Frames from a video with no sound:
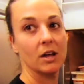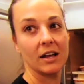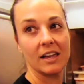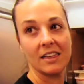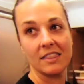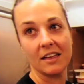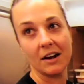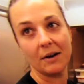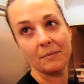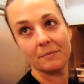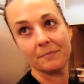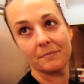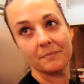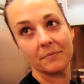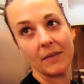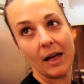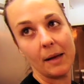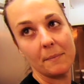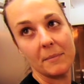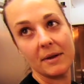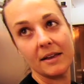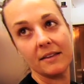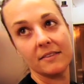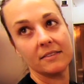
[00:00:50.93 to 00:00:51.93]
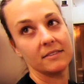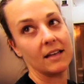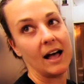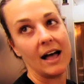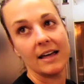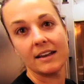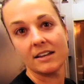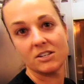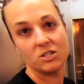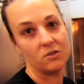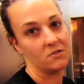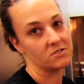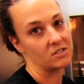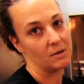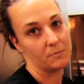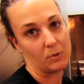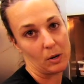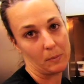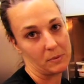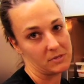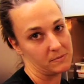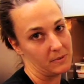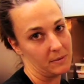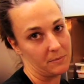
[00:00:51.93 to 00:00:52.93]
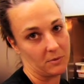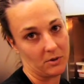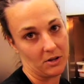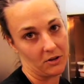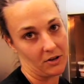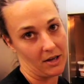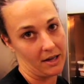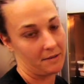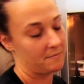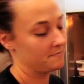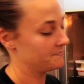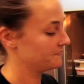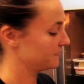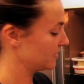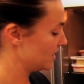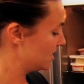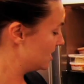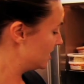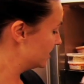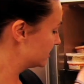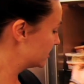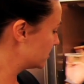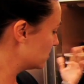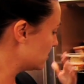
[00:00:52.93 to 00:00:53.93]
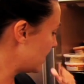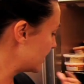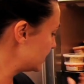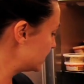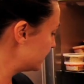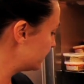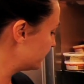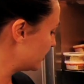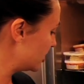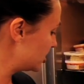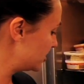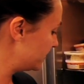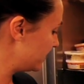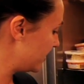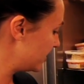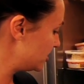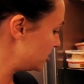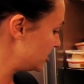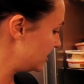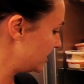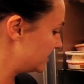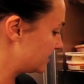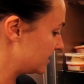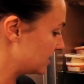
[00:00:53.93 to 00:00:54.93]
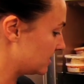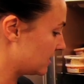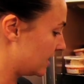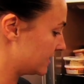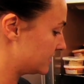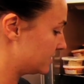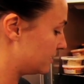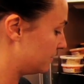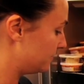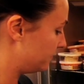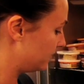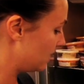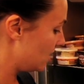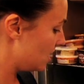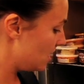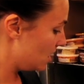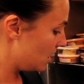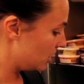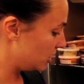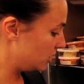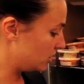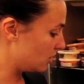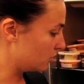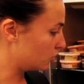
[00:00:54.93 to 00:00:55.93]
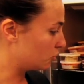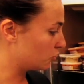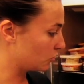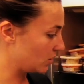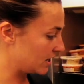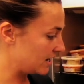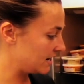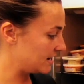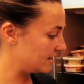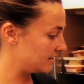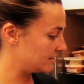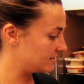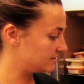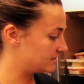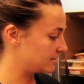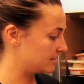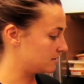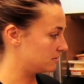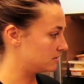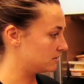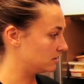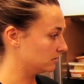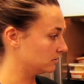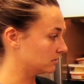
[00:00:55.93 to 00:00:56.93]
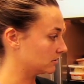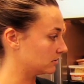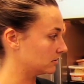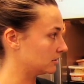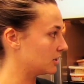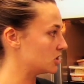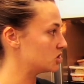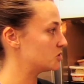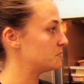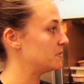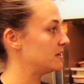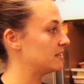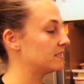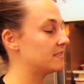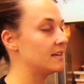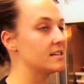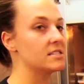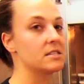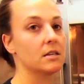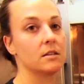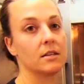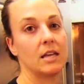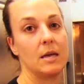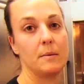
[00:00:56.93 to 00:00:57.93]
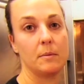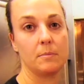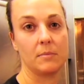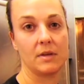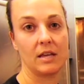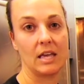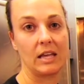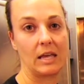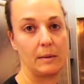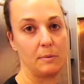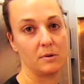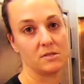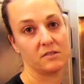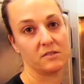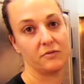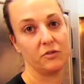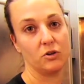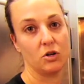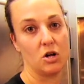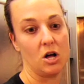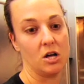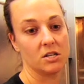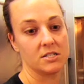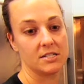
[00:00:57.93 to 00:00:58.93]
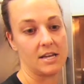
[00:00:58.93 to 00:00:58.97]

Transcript: looky there. I mean, I didn't do this on purpose, people, okay? So lots of fresh veggies and lots of, you know, greens and lunch meat and things that can keep us full all